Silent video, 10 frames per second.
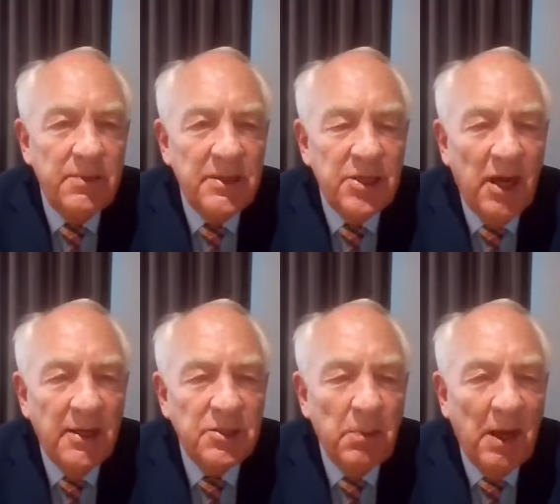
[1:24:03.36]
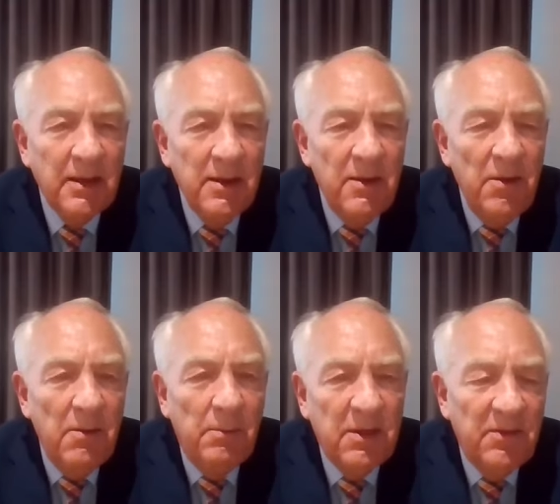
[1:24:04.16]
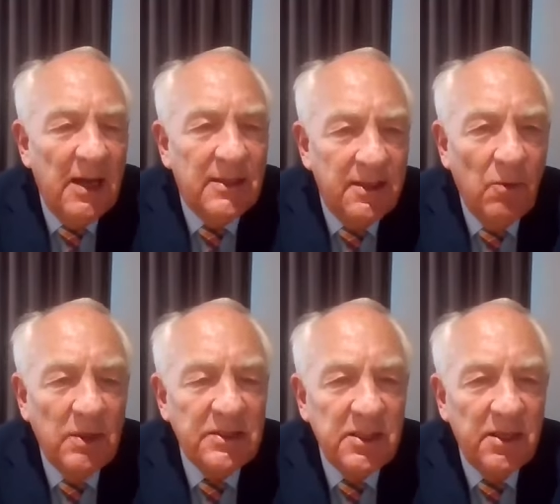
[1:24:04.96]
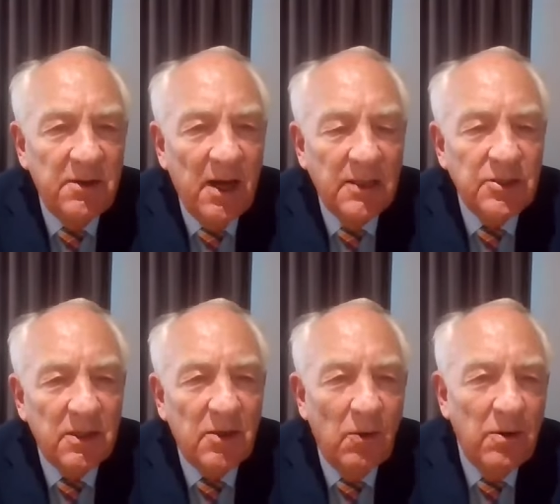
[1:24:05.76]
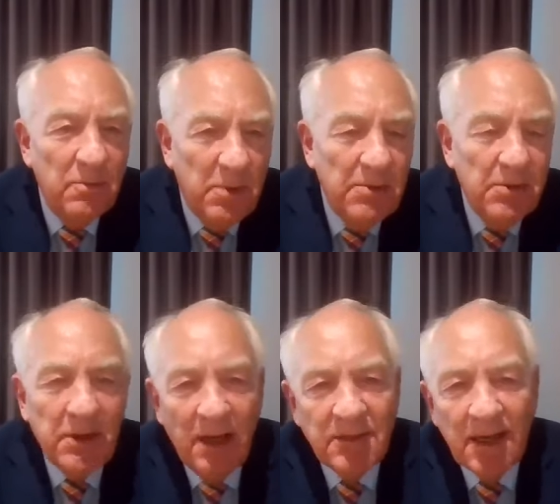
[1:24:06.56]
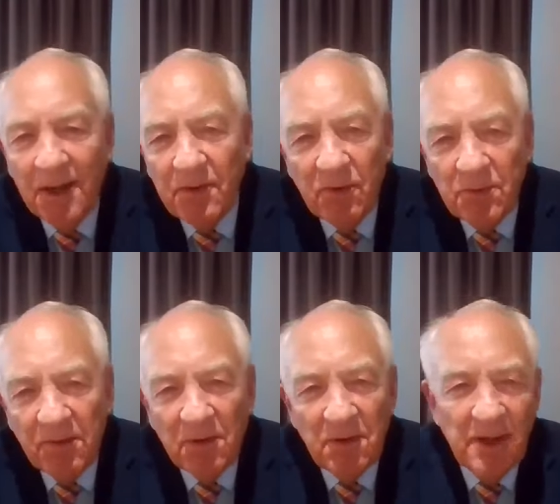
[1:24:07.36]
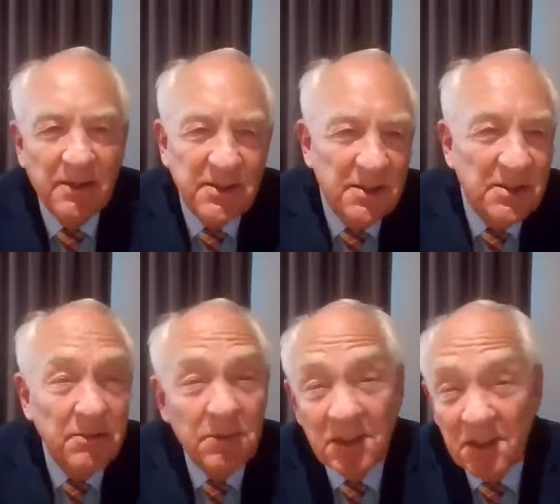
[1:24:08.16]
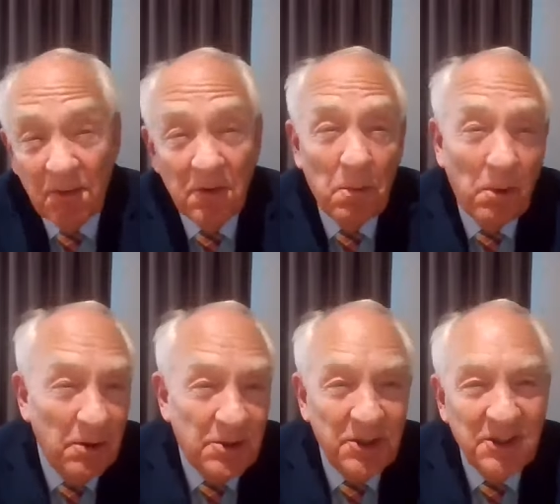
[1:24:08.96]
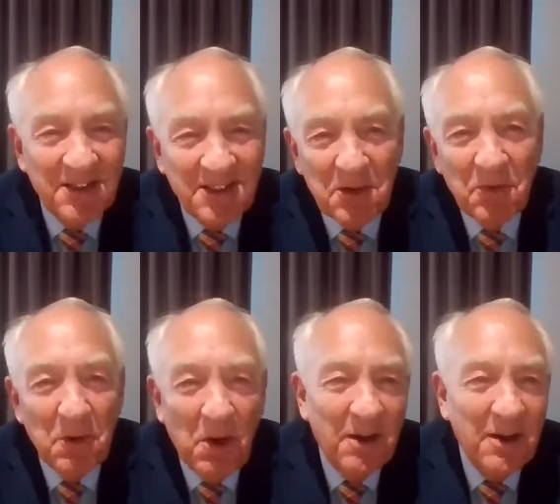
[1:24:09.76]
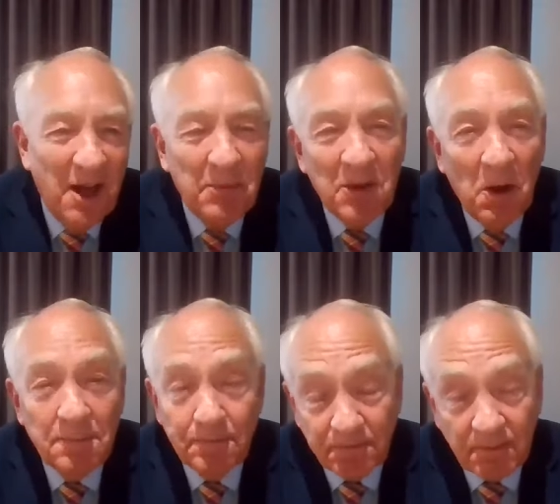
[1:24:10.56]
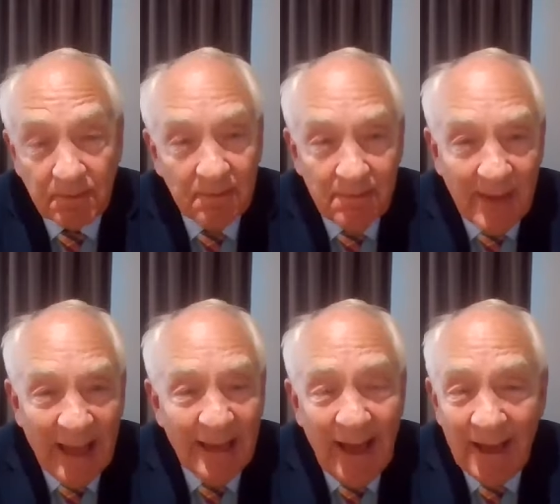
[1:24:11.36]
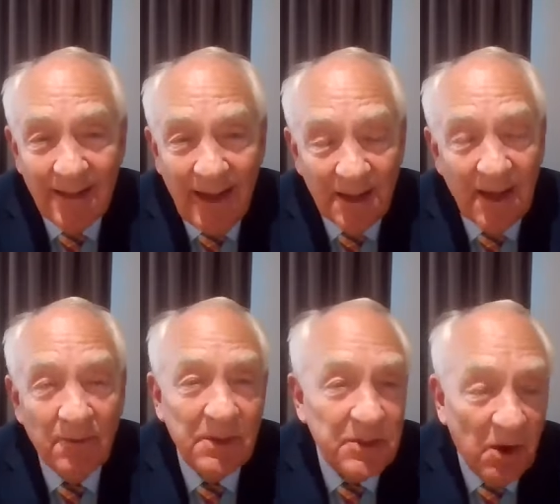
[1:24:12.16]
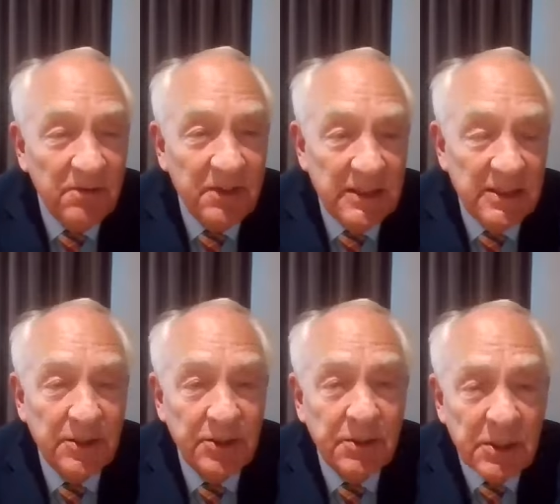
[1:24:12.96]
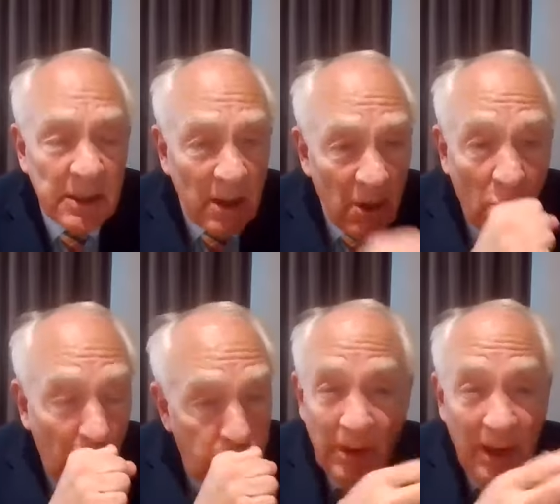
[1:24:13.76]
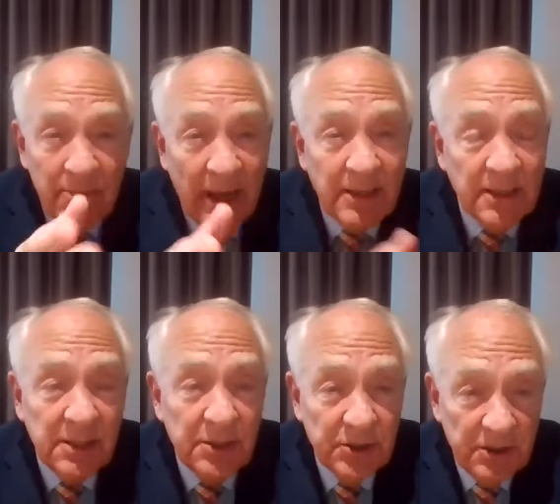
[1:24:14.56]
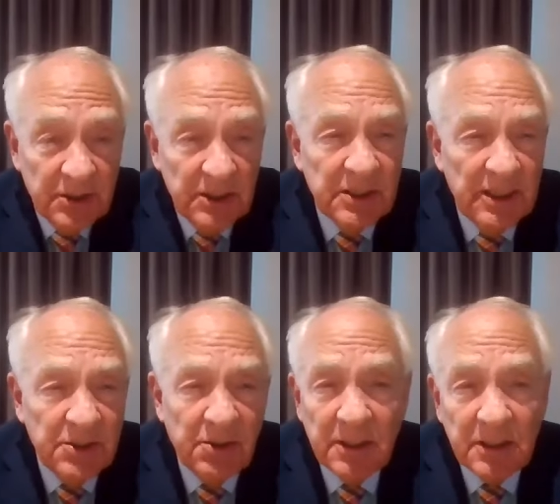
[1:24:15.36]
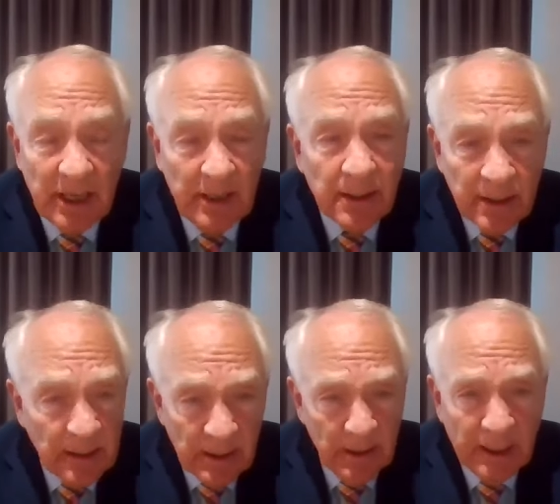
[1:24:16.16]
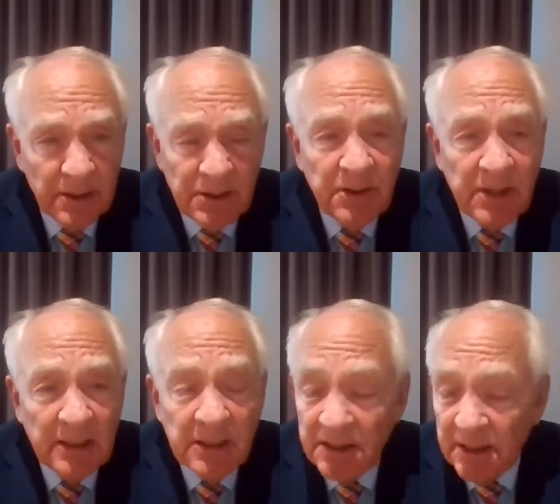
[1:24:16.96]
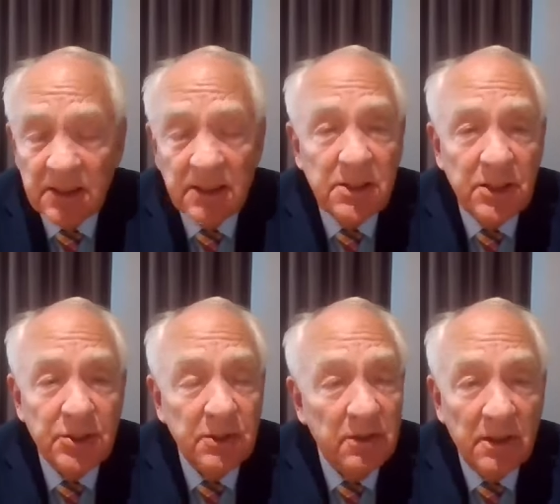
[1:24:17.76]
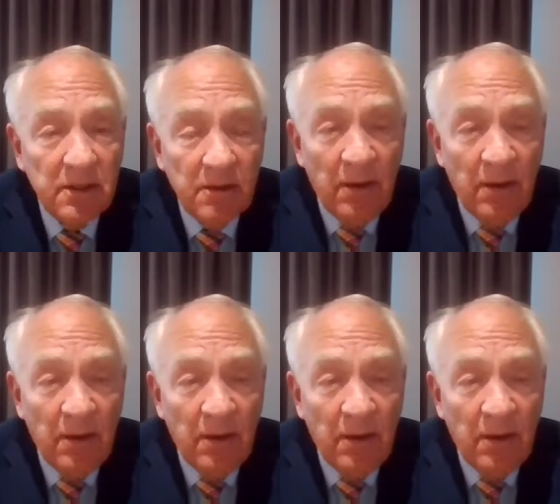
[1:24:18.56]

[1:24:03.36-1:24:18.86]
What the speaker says: to be changed. But the fact that it was an international court and people came together from different legal systems and different approaches, civil law, common law, and resolved these issues and made decisions, as Ernest said, like the 2006 decision that